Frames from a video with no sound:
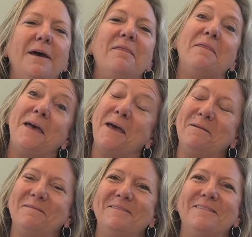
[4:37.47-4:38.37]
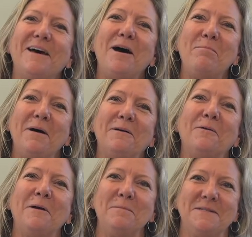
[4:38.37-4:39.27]
and then hop on
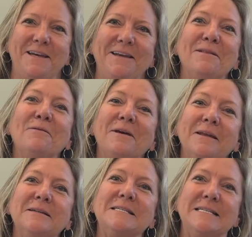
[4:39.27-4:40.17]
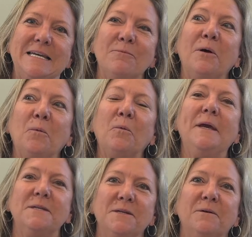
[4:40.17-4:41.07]
our website and look and see what
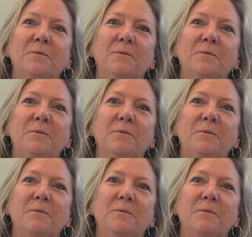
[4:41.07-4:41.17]
we do,